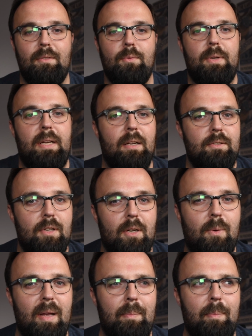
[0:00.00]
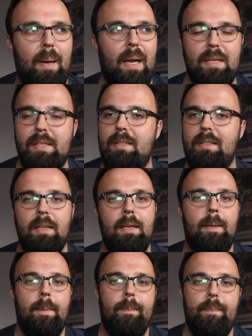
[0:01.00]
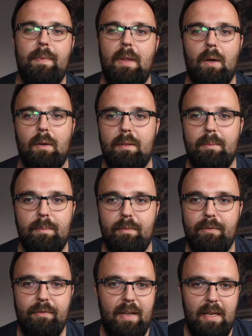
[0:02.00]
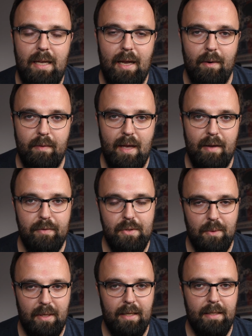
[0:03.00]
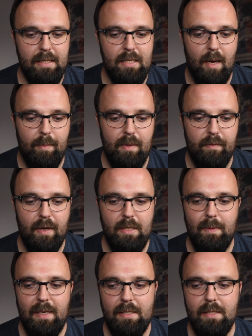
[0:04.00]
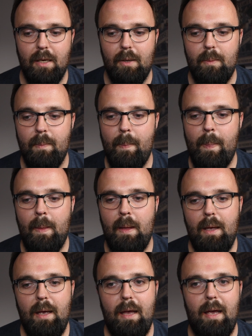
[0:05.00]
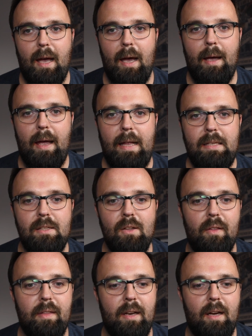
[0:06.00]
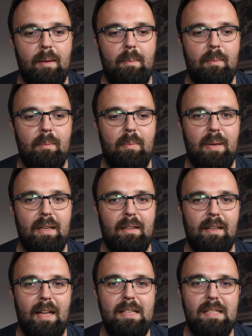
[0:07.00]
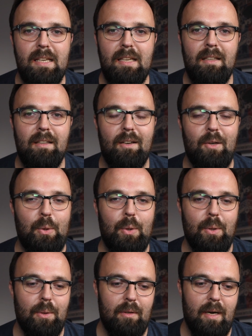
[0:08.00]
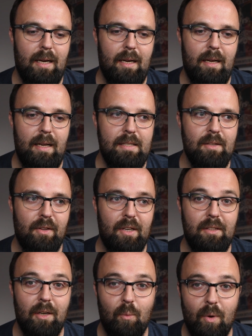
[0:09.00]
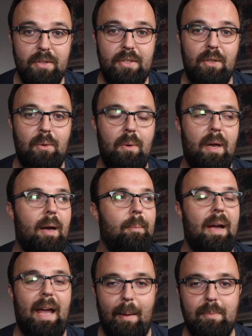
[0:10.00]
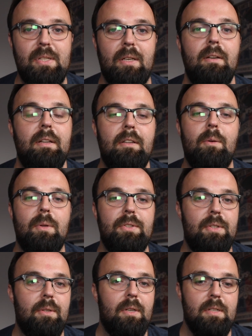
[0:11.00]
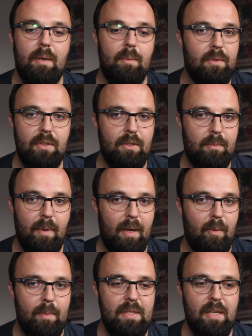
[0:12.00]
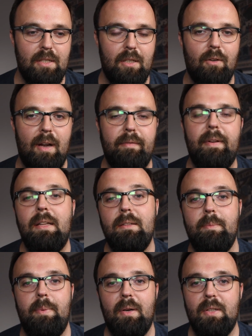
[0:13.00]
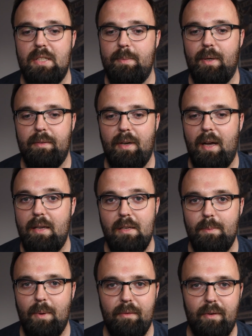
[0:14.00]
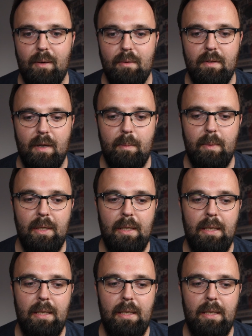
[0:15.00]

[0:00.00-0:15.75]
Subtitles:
300 quid plus the odd fee here and there for sort of getting it set up in the first place. So it's not that I'm being lazy, or it's not that I don't want to. I absolutely do want to, because it would be such a great feeling to be on Spotify. I use Spotify all the time.